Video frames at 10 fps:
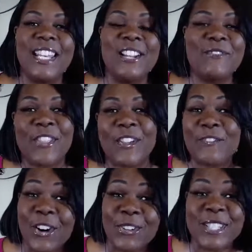If you're
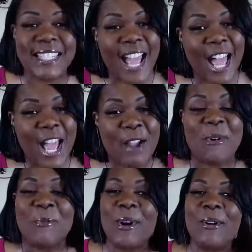tuning in for the
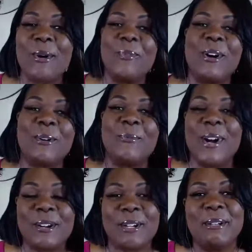first time,
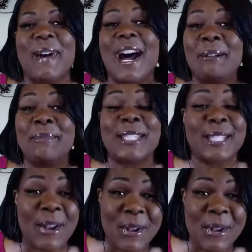welcome, welcome, welcome.